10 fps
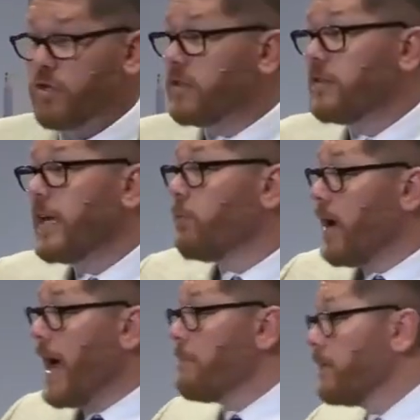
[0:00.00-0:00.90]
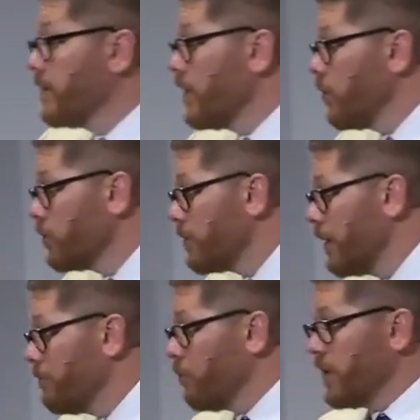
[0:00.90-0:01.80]
Just like what happened to the
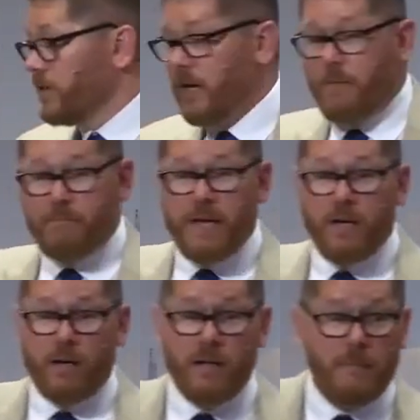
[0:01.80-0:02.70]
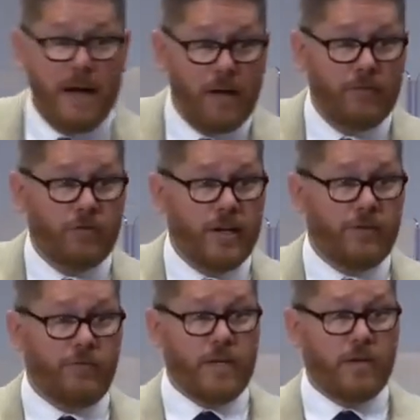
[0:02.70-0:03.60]
ultimate Boy Scout Peter on the Mount of
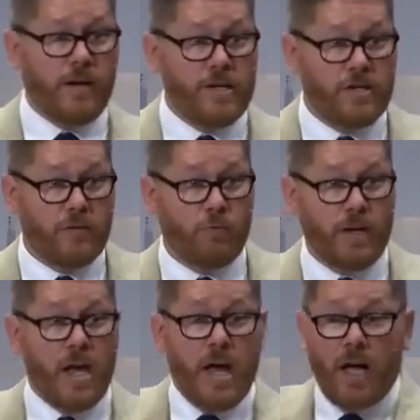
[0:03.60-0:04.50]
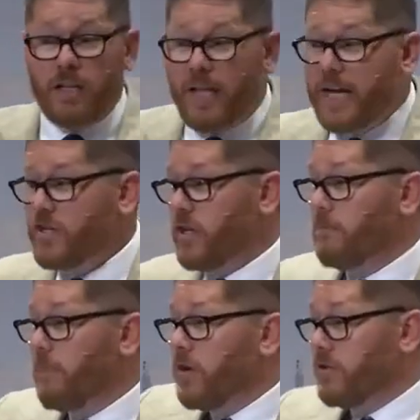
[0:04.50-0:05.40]
Transfiguration when Elijah
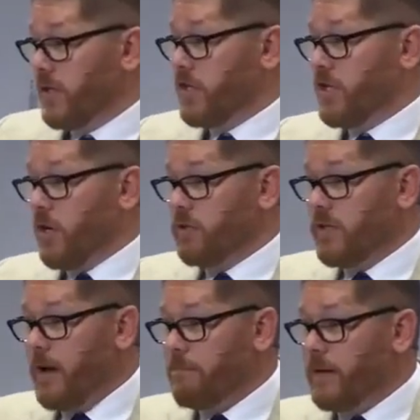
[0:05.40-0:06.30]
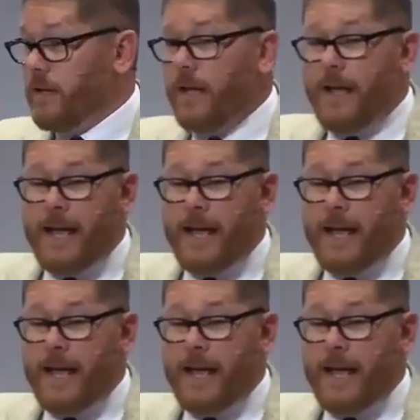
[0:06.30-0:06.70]
and Moses shows up and,